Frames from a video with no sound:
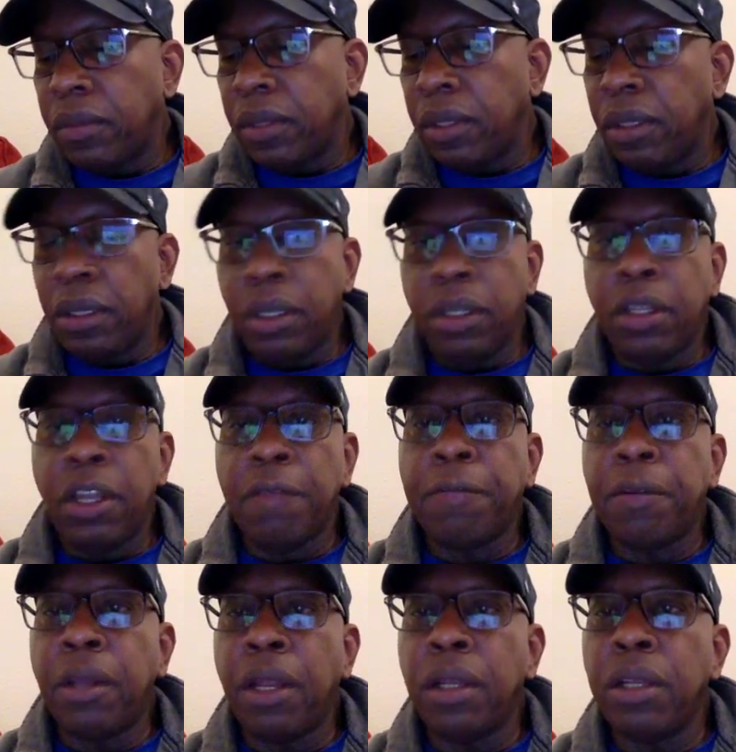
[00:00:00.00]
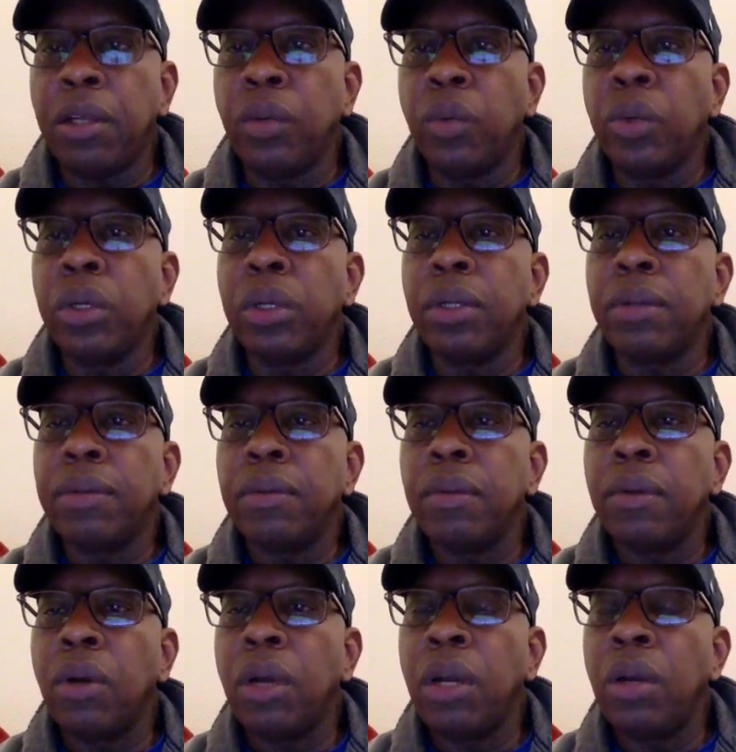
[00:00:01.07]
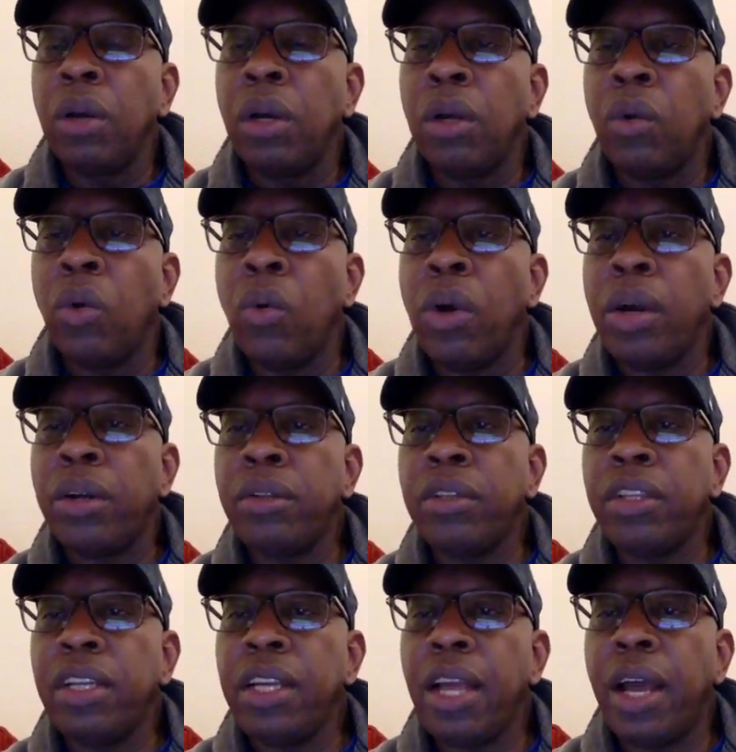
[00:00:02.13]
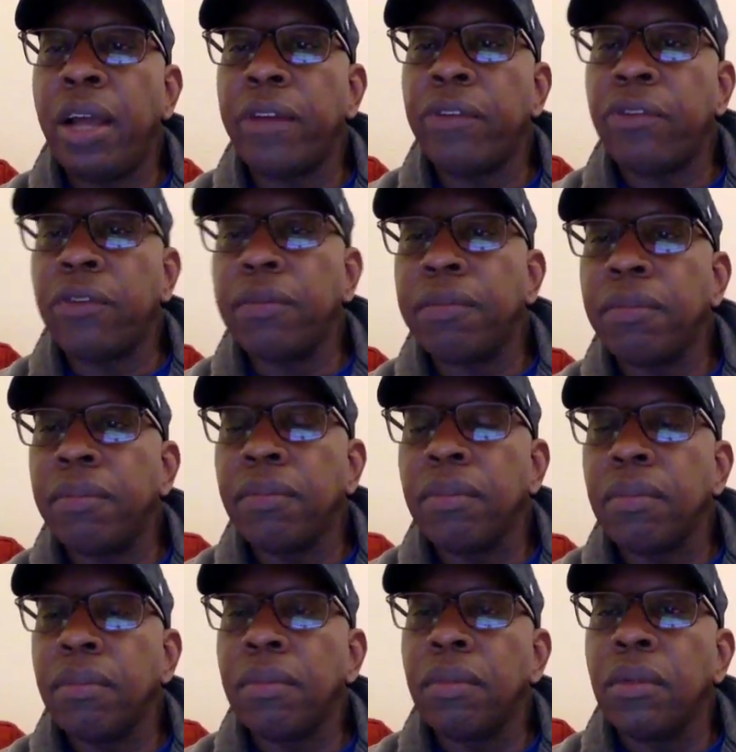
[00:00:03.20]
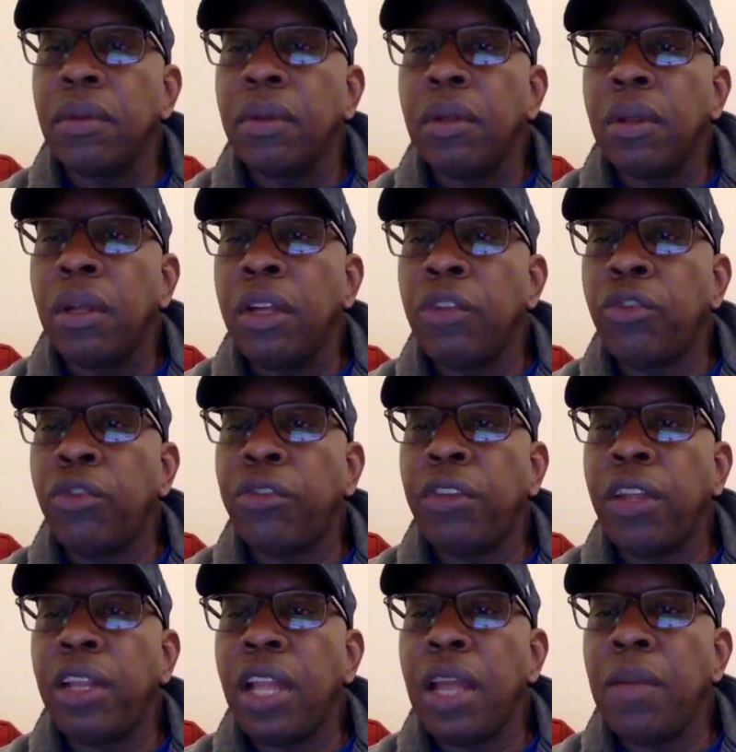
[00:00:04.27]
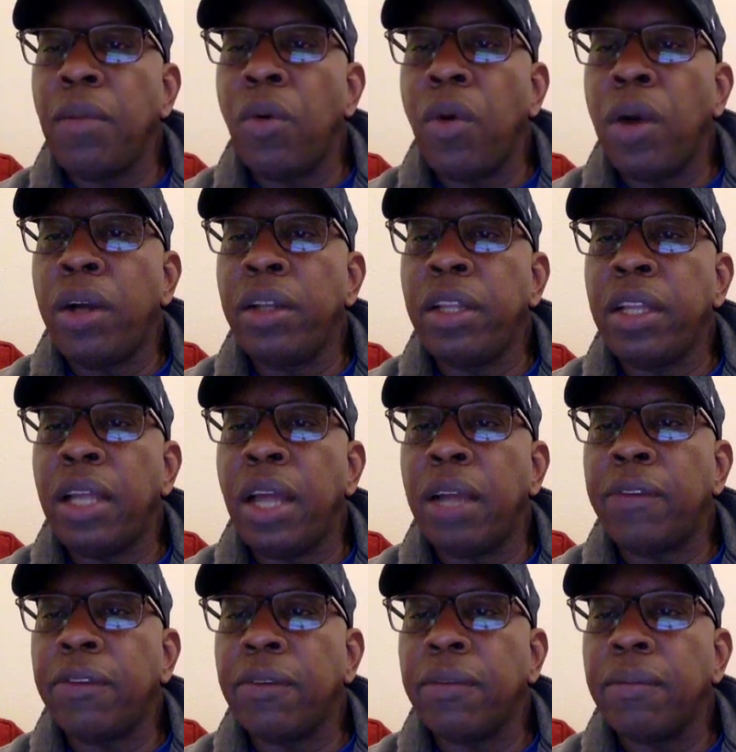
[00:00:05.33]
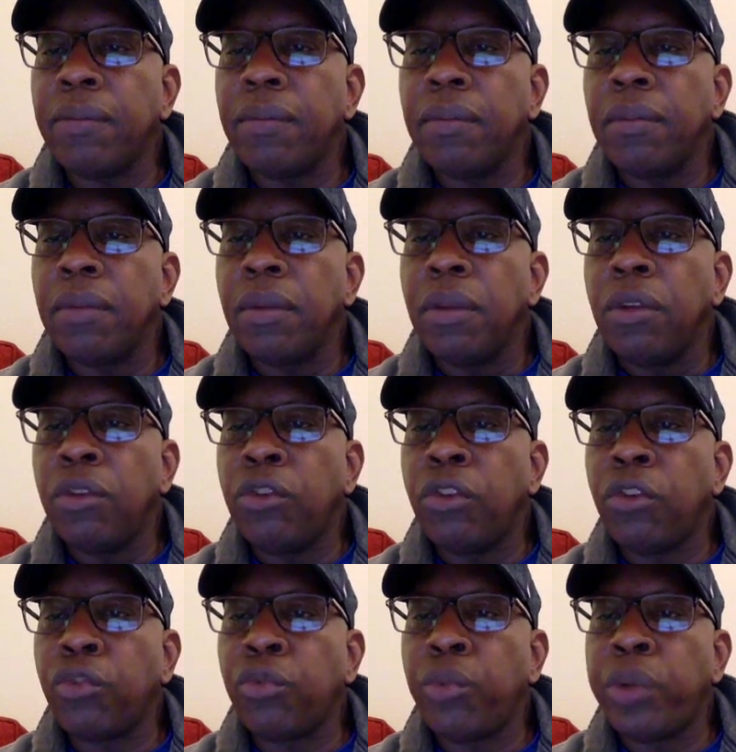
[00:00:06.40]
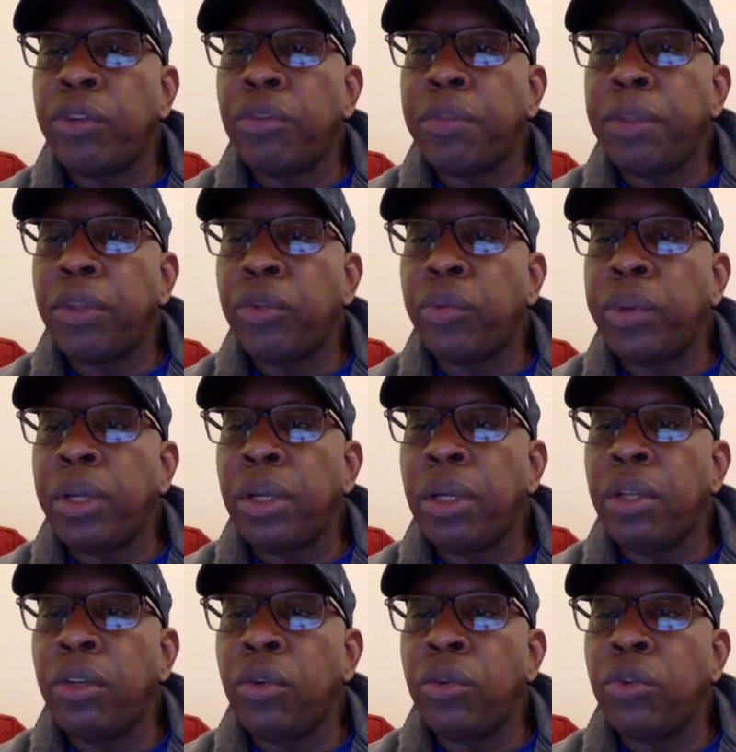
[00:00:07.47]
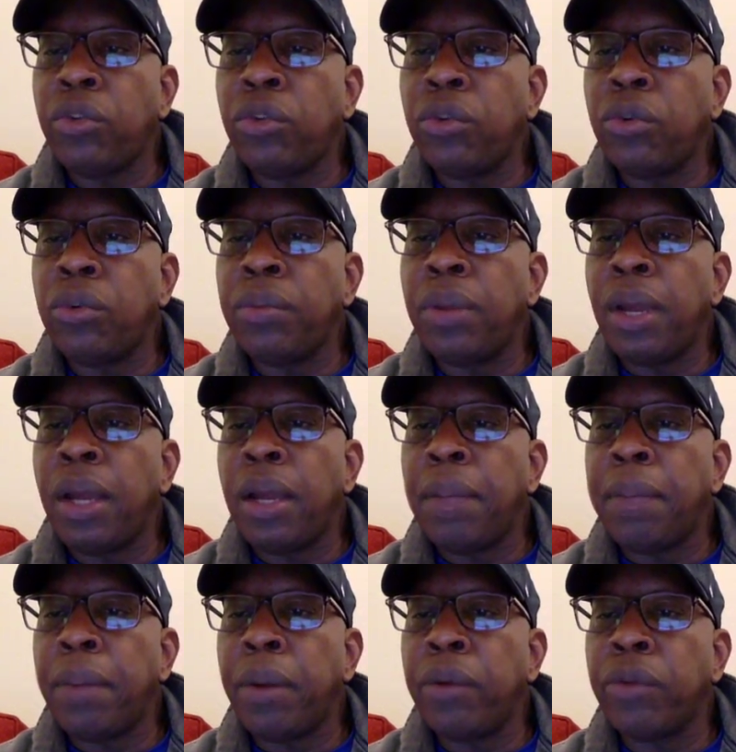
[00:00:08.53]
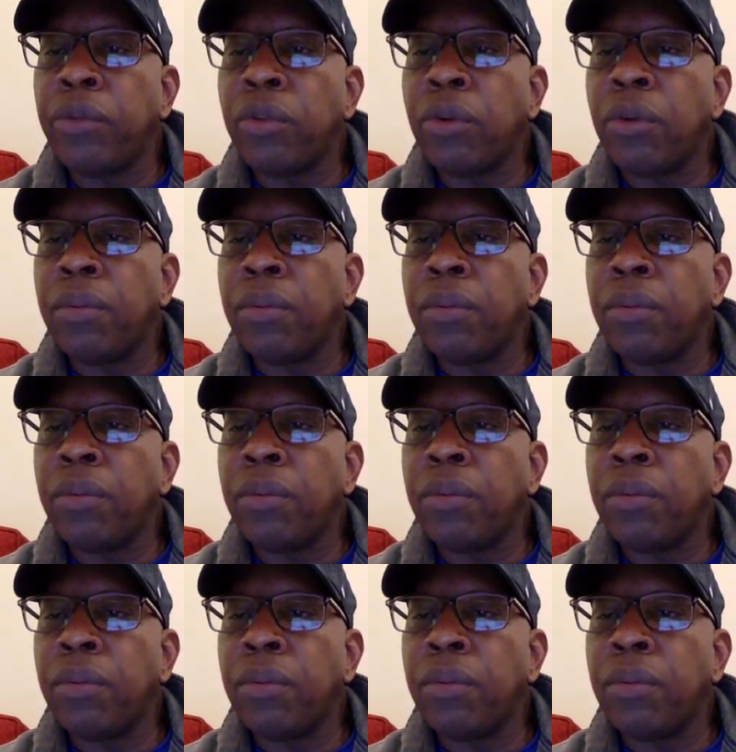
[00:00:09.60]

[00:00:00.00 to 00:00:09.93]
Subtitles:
It definitely would. Juan Diaz. Interesting name, Juan Diaz. Just switch between YouTube and Periscope.